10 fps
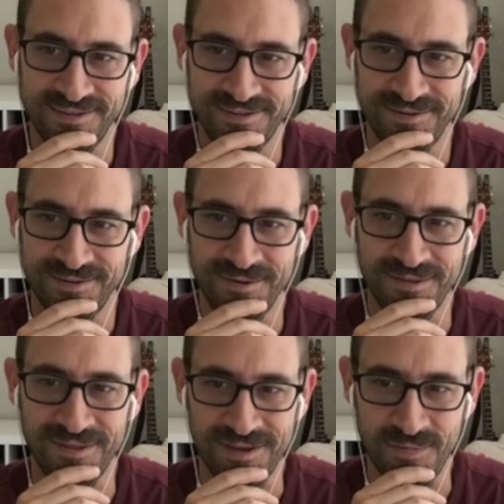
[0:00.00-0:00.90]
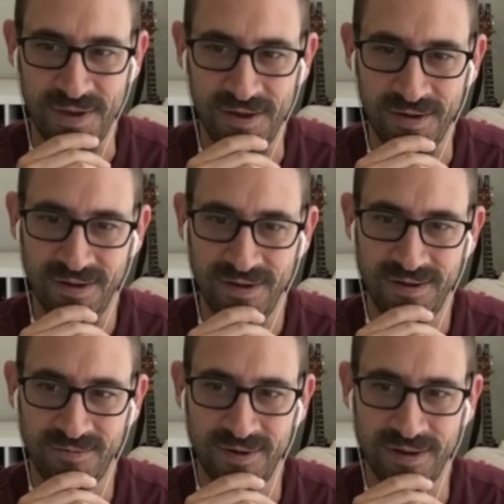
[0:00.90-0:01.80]
ask or think about
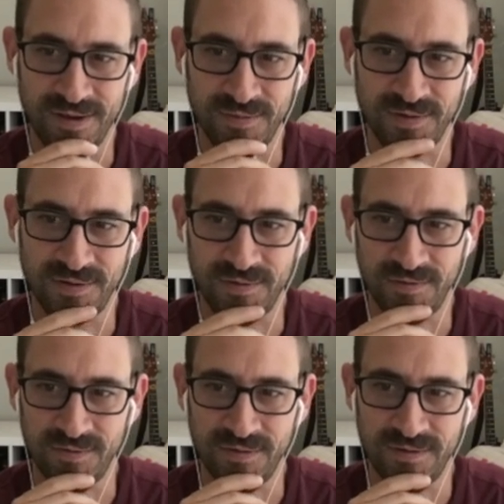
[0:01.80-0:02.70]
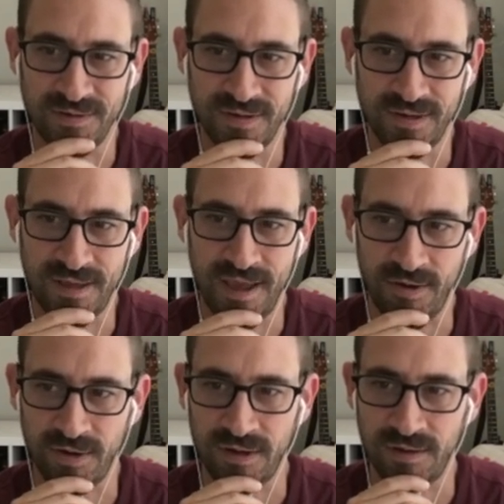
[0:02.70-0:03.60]
when it comes to
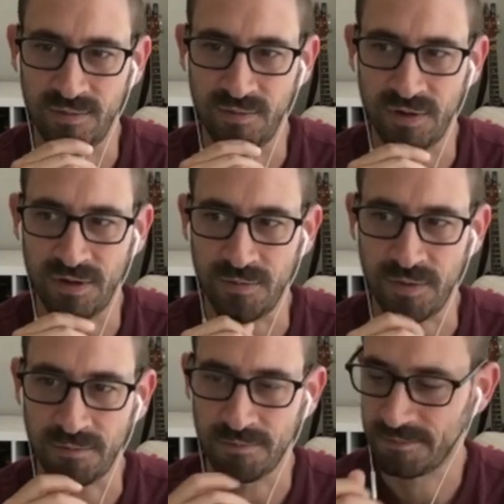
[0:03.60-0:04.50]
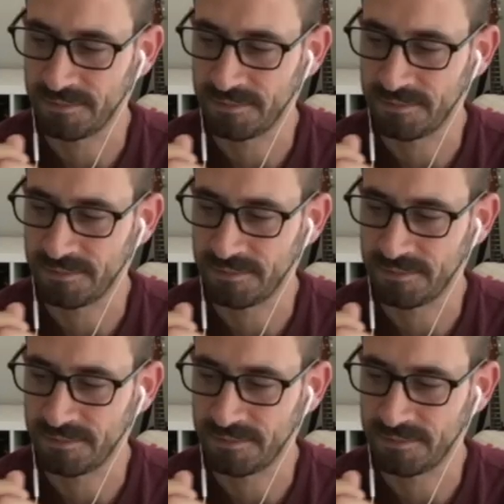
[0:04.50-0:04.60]
accounting and bookkeeping?